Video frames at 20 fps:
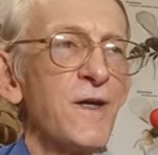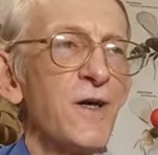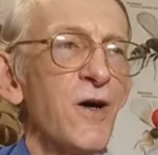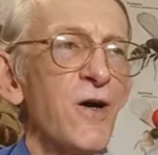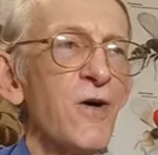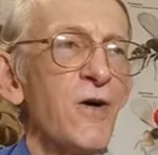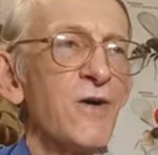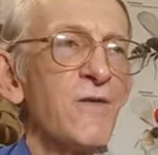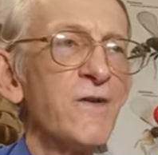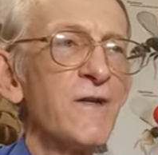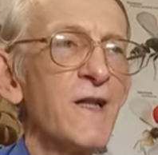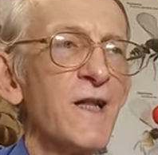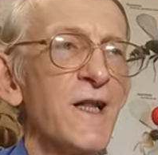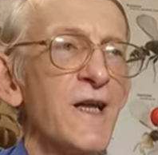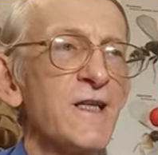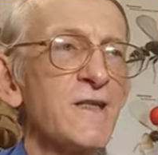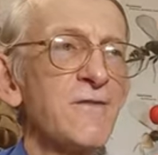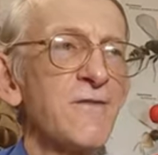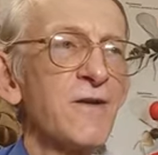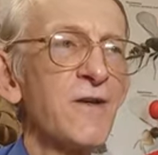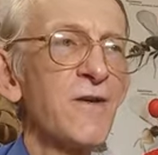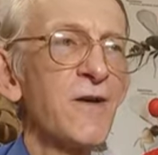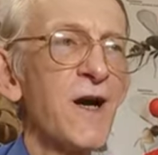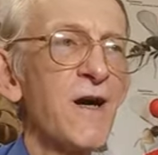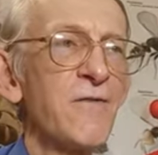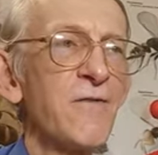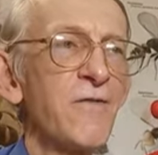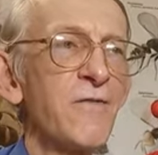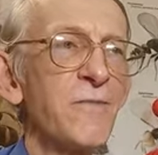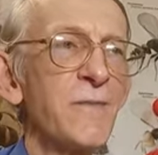or even less than
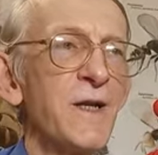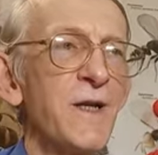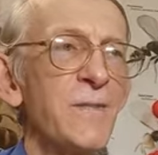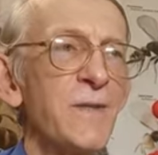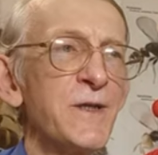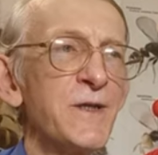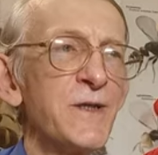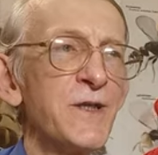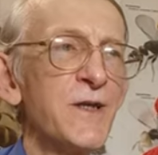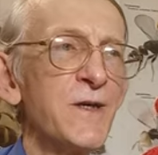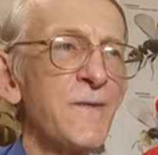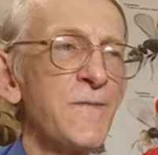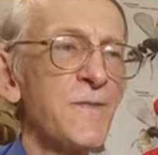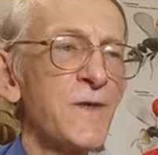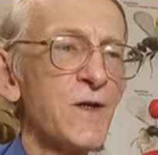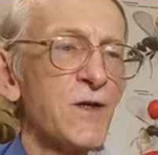0.5 millimeter.